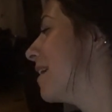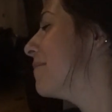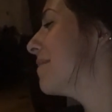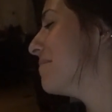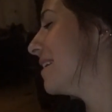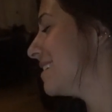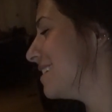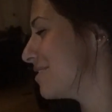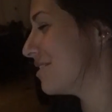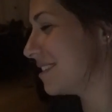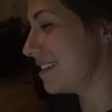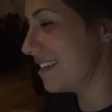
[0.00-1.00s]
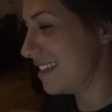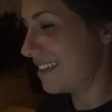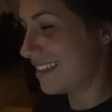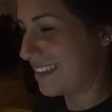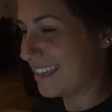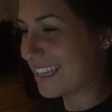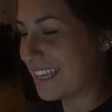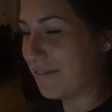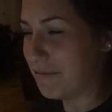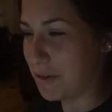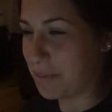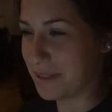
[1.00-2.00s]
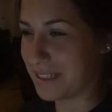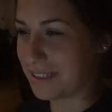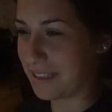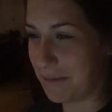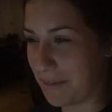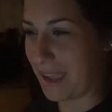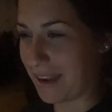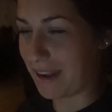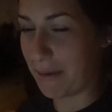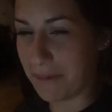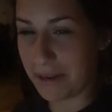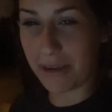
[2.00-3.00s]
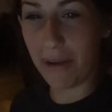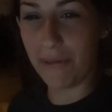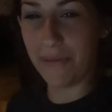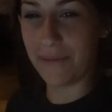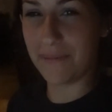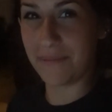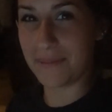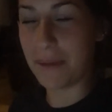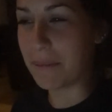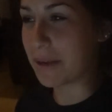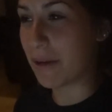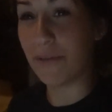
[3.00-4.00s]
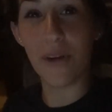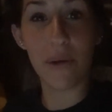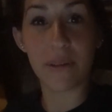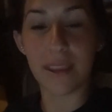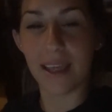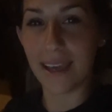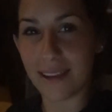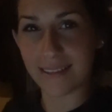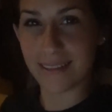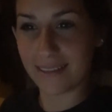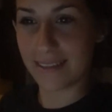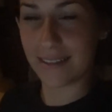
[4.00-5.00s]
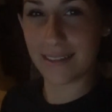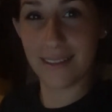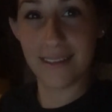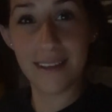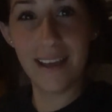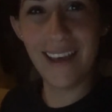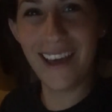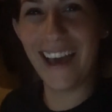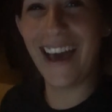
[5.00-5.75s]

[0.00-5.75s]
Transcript: I'm gonna, my t-shirt. Give your pussy to the man and I'm gonna oh go, God. I'm gonna go vote in that. It's an epidemic.